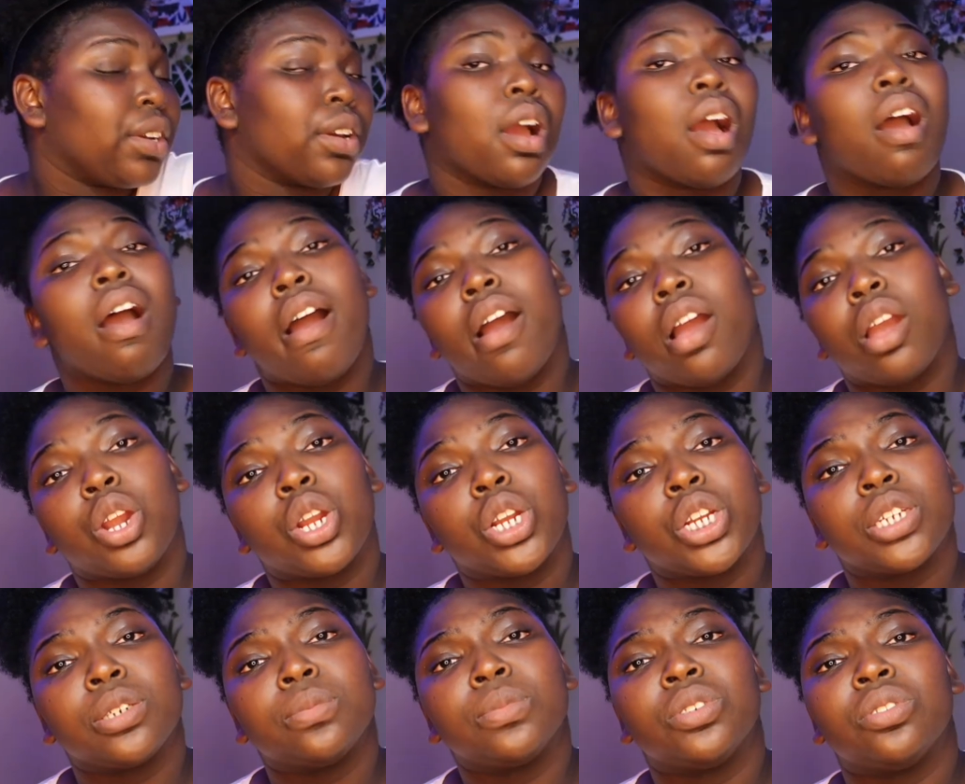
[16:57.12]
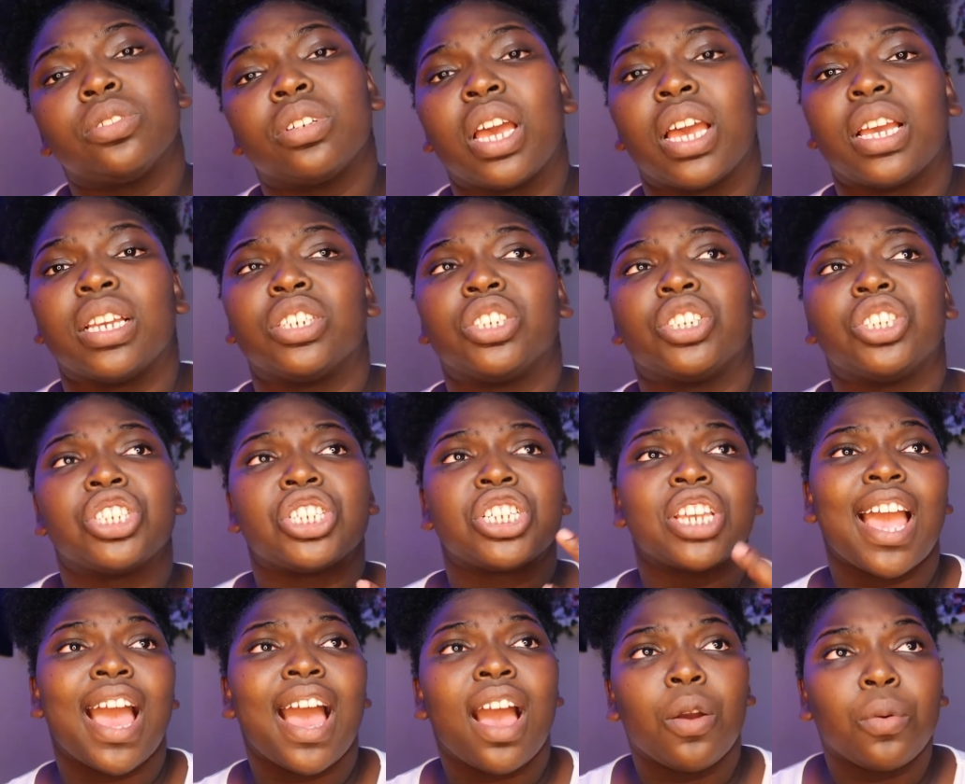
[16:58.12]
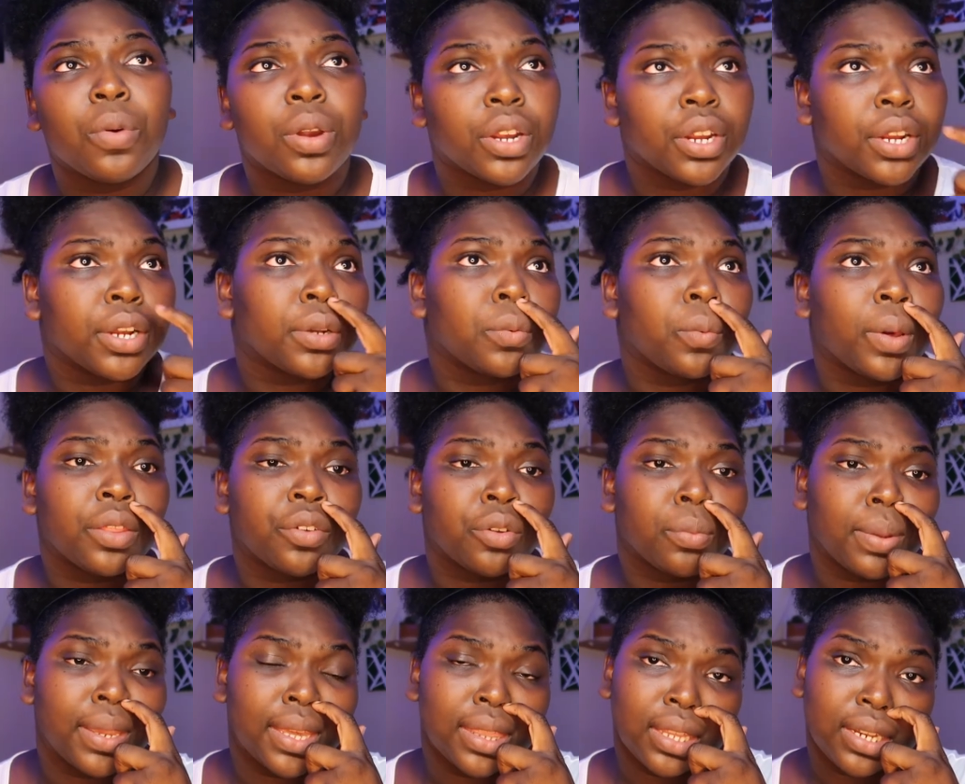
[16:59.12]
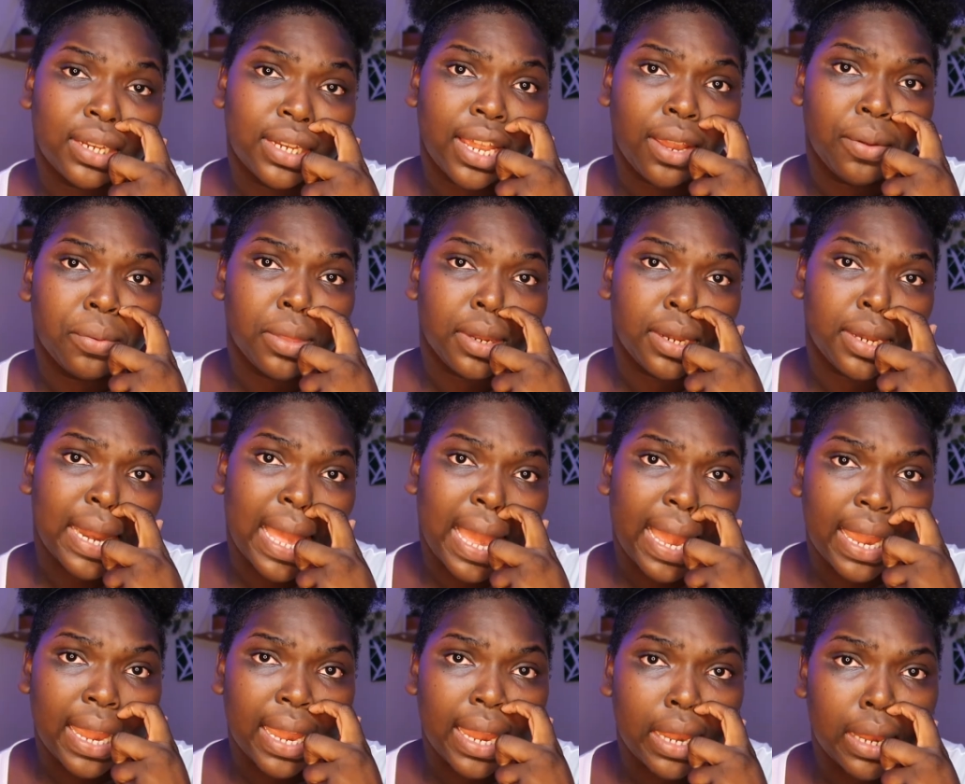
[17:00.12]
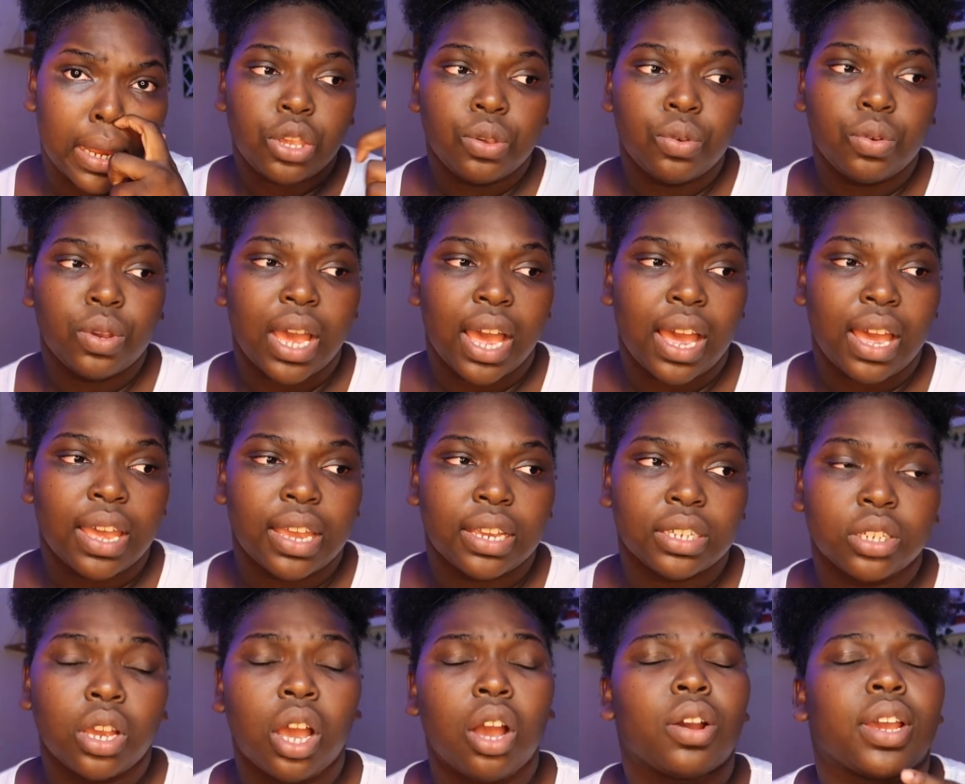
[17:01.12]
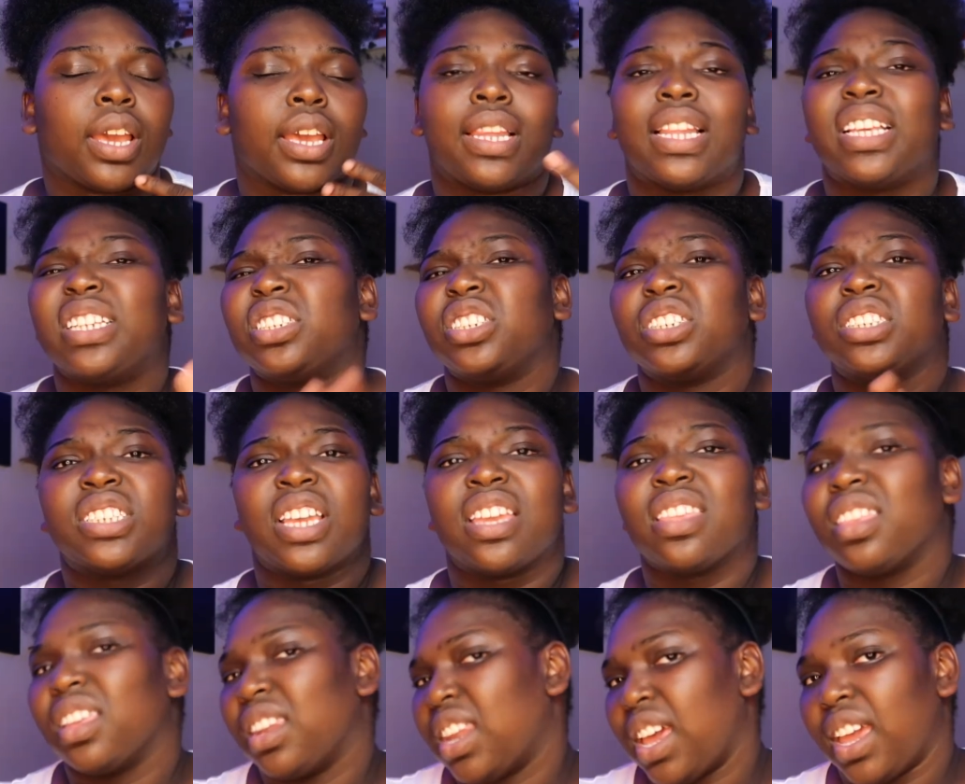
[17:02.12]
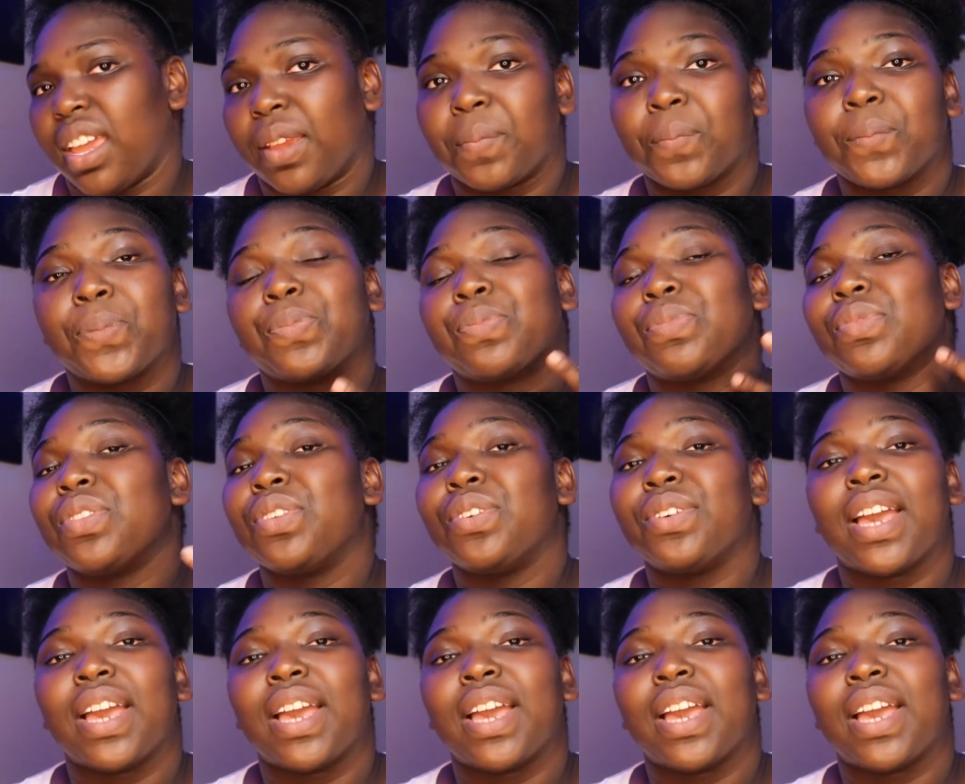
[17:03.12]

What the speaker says: your arms, you guys showered, whether it be in the day or the night, you guys, okay, let's just say the night, you